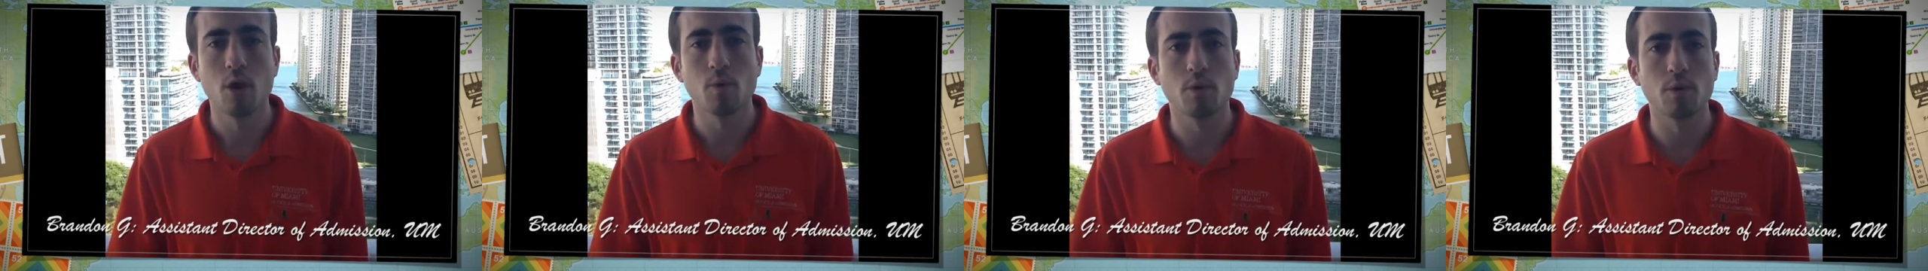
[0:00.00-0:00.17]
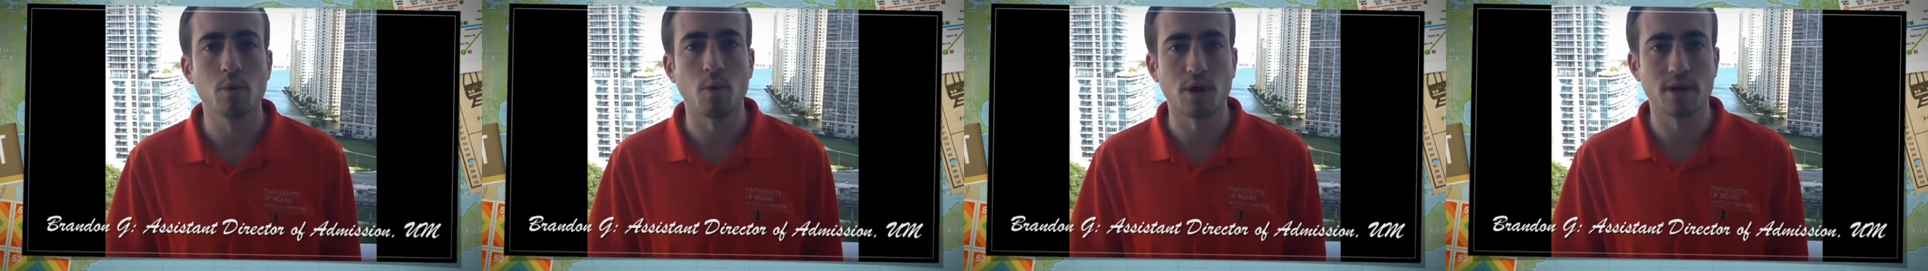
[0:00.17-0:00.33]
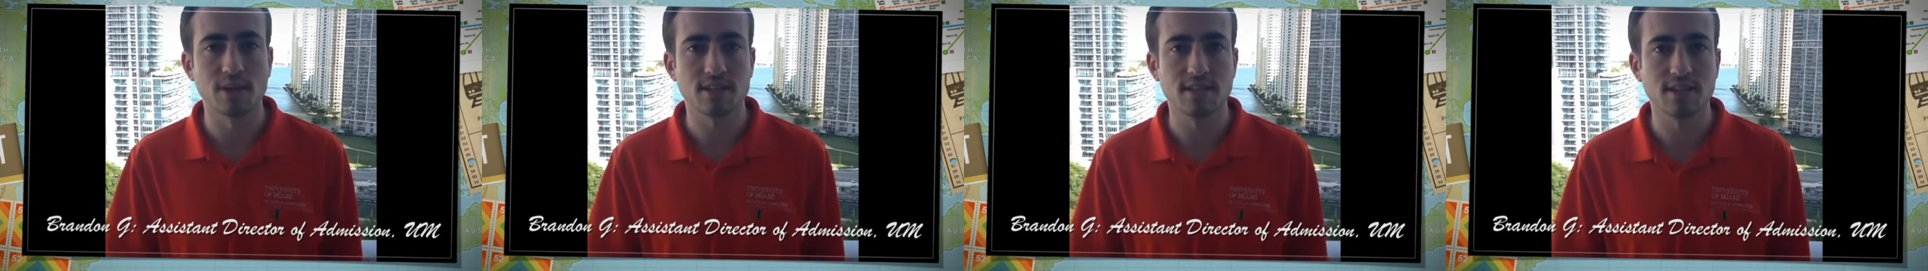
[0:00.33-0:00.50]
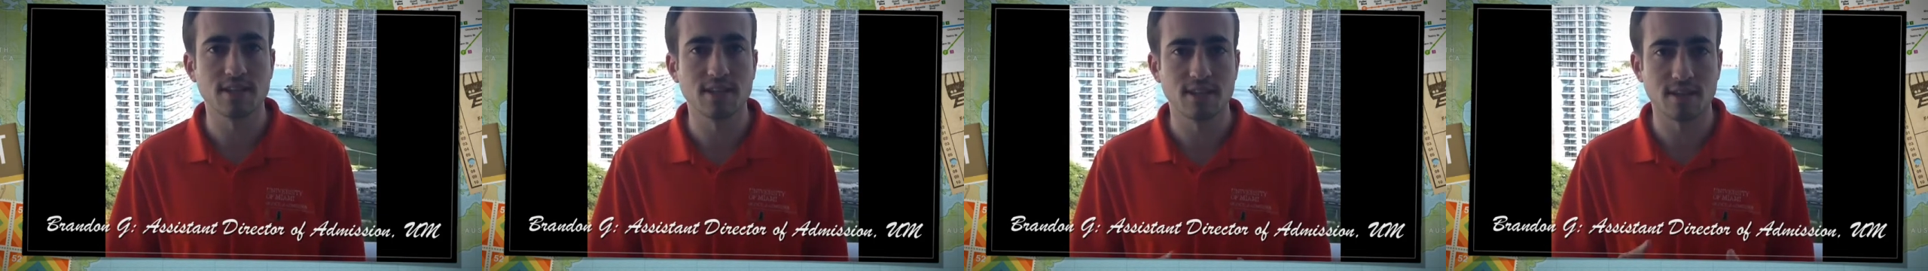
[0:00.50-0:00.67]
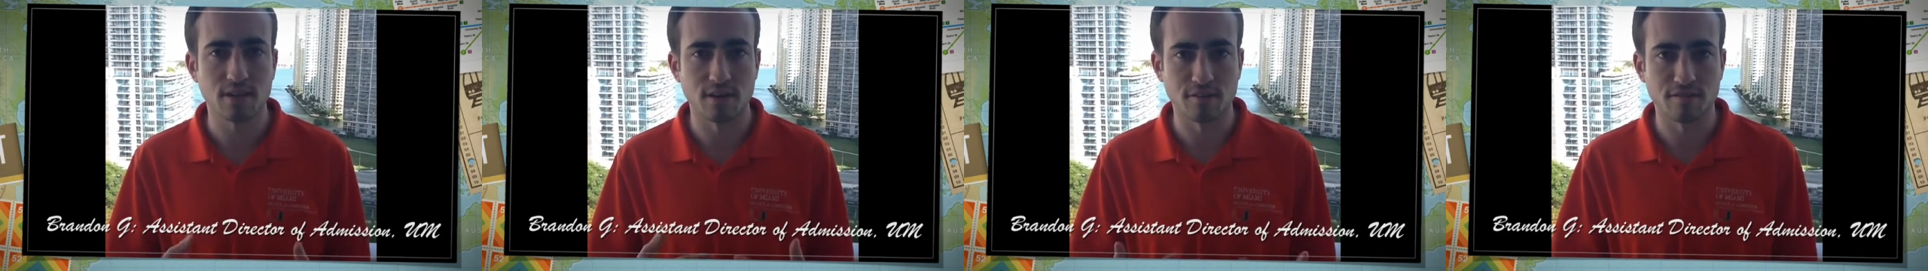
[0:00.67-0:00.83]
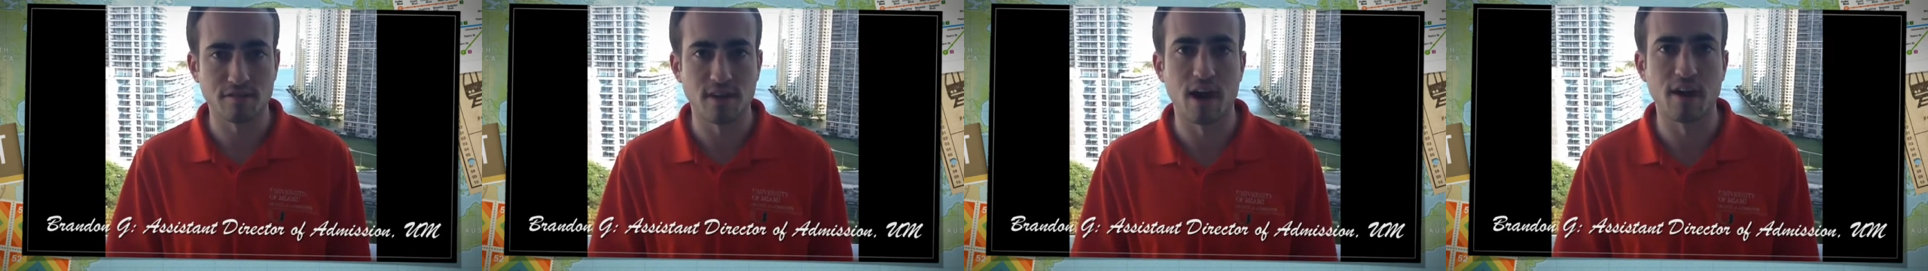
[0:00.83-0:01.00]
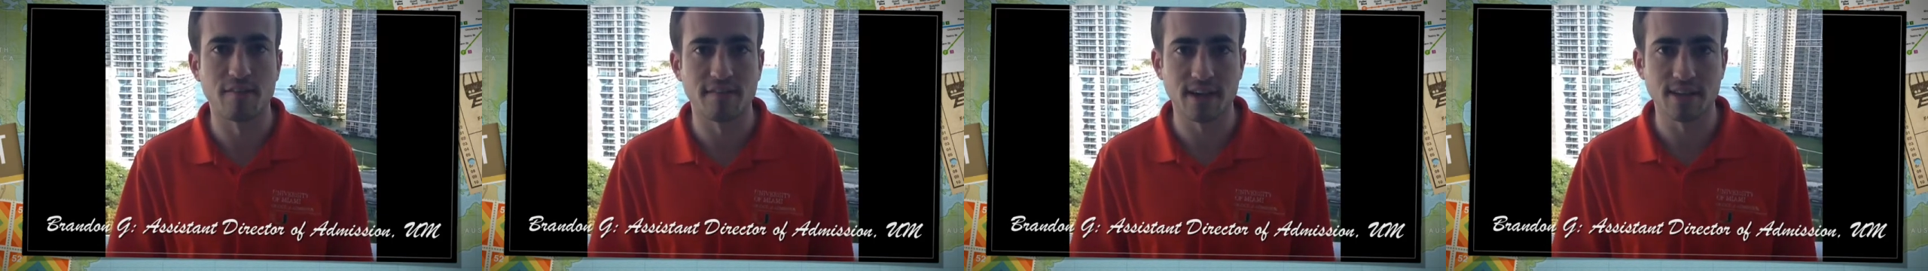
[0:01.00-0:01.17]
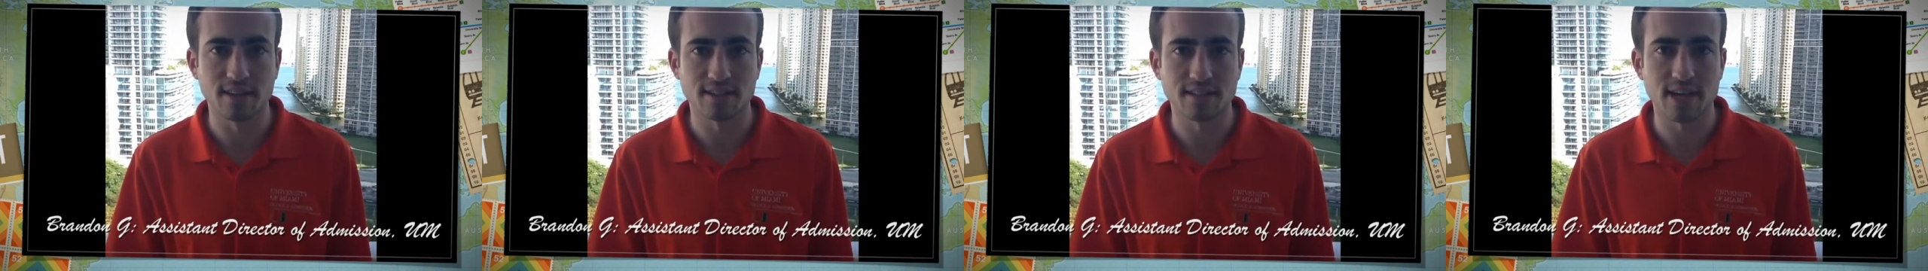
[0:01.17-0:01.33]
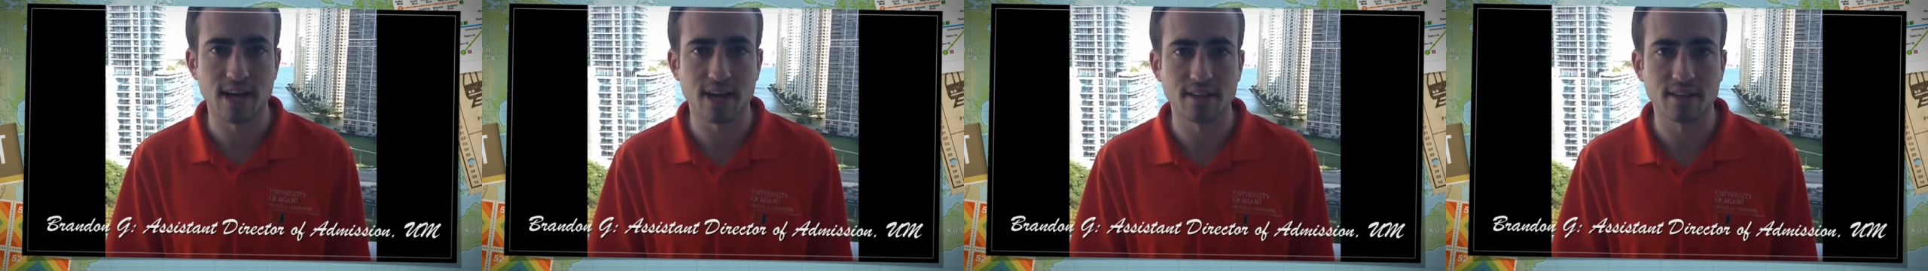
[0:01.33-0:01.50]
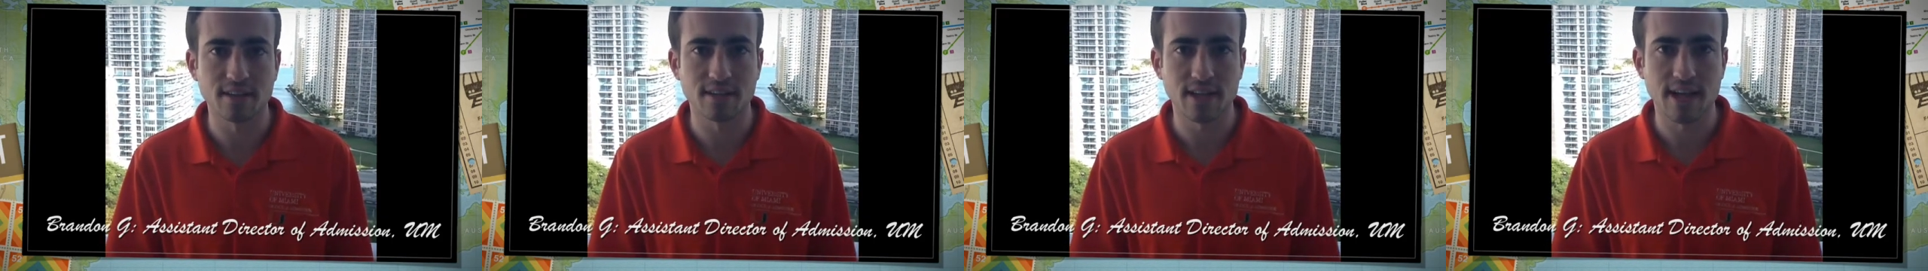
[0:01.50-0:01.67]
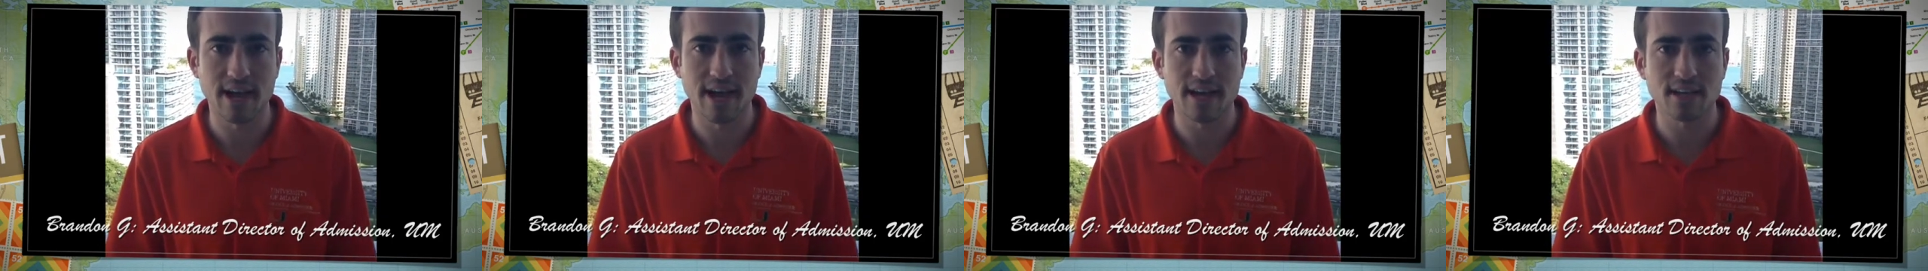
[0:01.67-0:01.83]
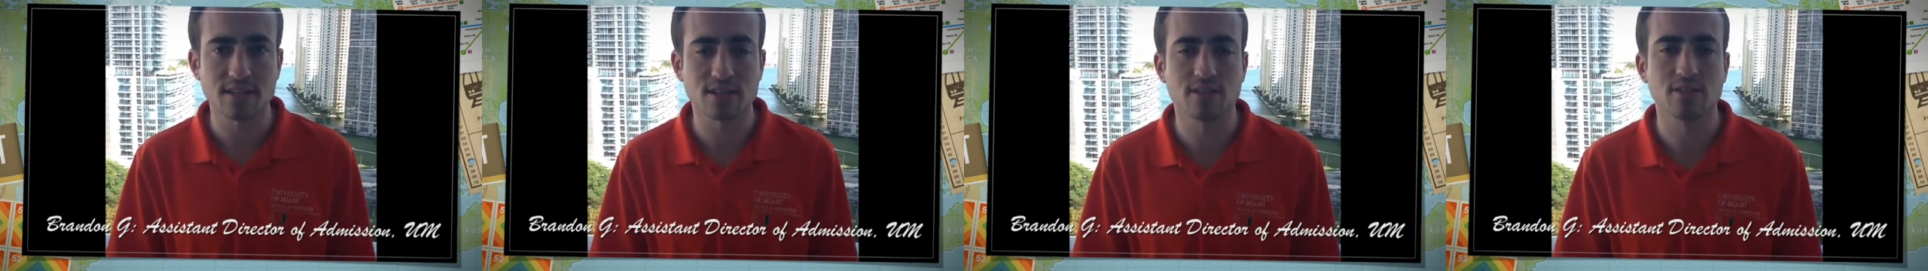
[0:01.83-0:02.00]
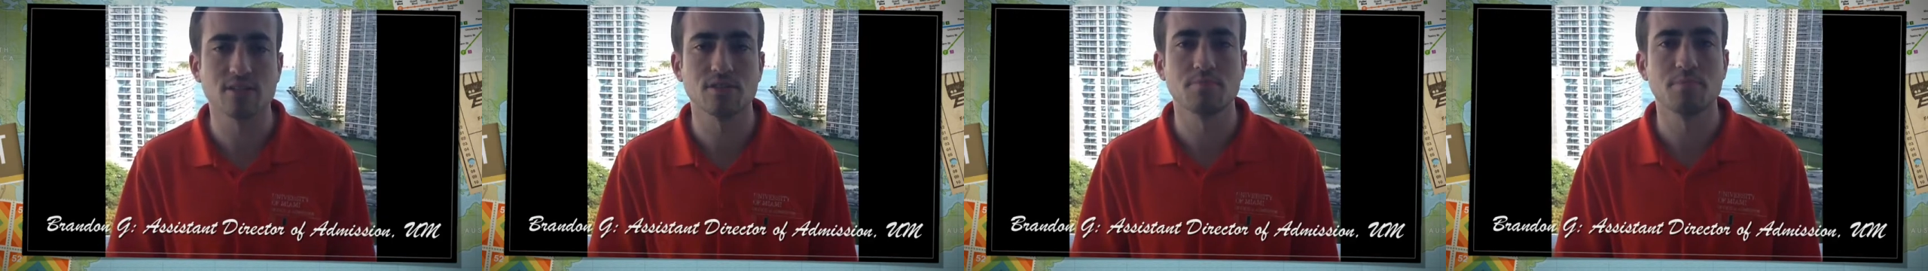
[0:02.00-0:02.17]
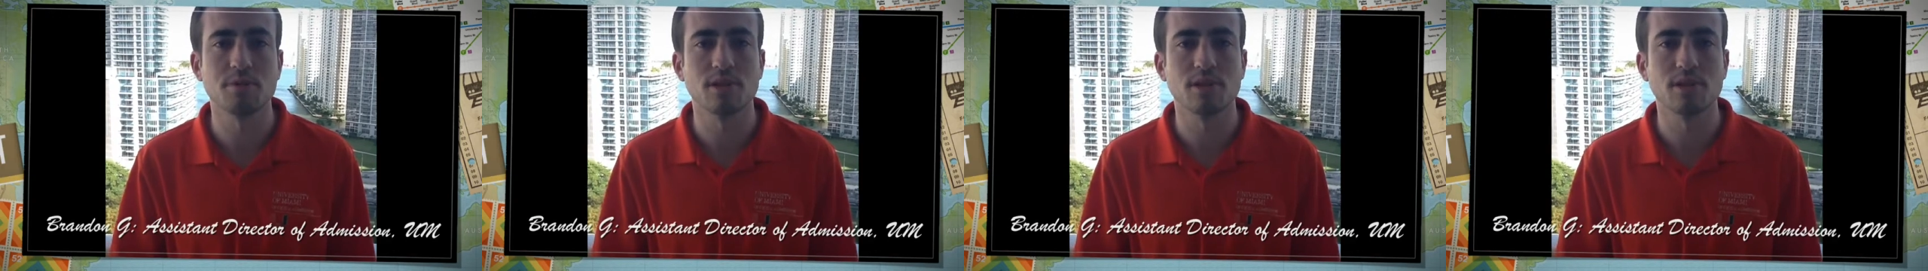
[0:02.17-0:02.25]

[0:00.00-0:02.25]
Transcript: We want to see that they're involved outside the class,